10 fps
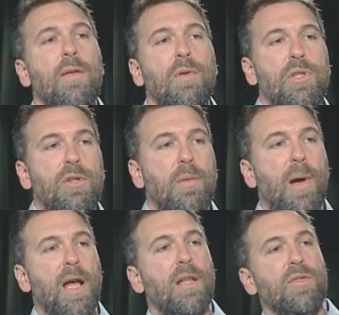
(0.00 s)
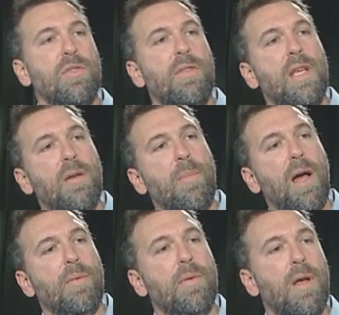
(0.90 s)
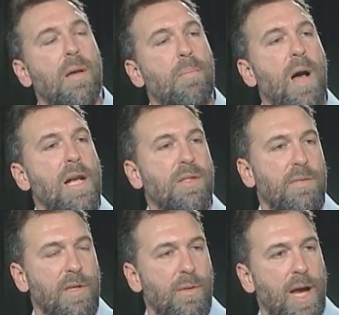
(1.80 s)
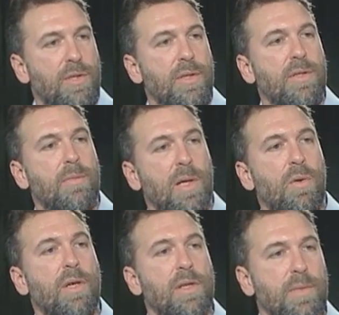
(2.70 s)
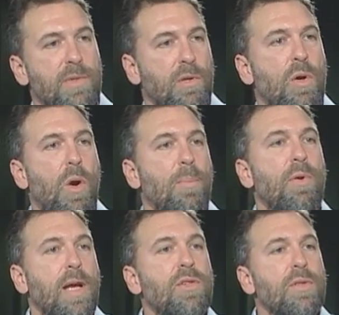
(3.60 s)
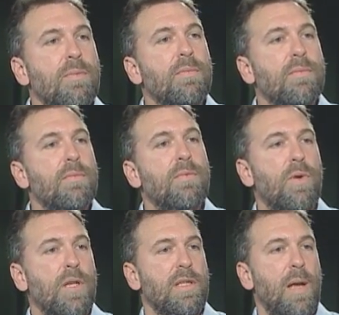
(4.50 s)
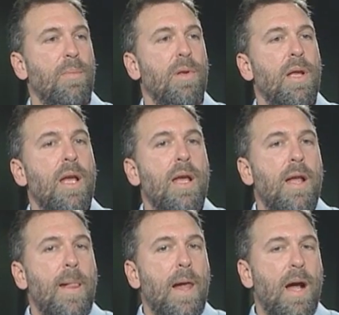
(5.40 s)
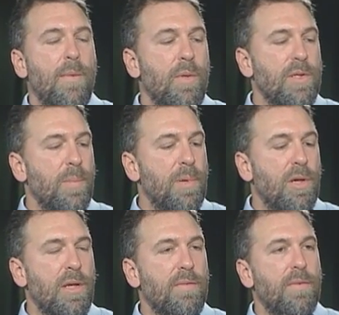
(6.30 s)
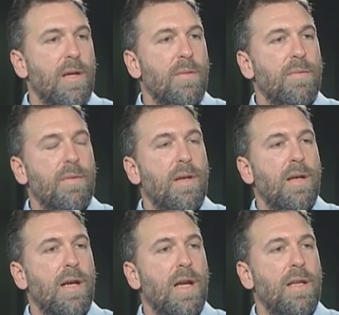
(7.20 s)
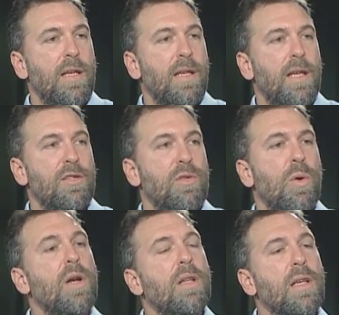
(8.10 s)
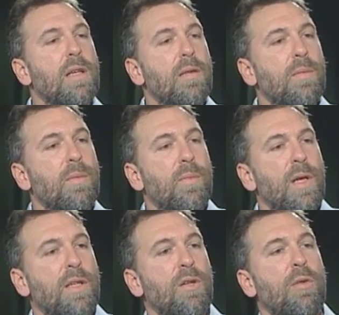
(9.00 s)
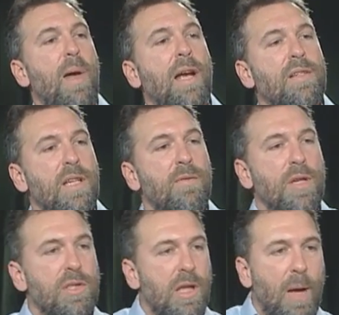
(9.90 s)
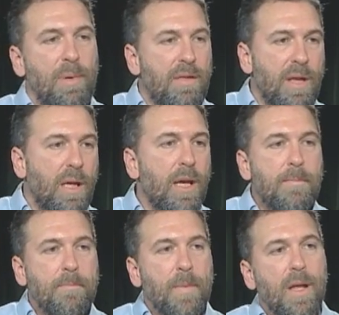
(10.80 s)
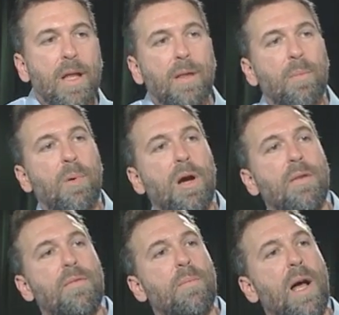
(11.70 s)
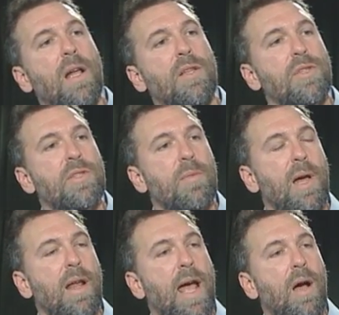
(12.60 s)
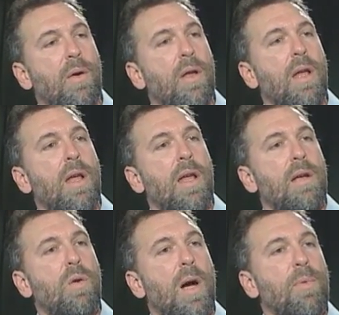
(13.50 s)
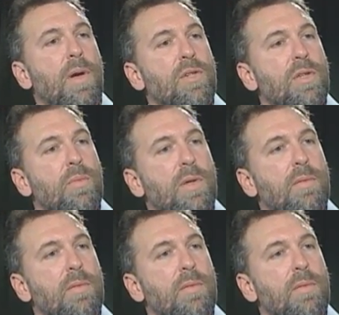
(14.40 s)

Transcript: evolutionary biologists think about positive interactions among organisms, so cooperation, for example. There was a period of I think historically one can look back and say very sloppy thinking on the part of biologists about how cooperation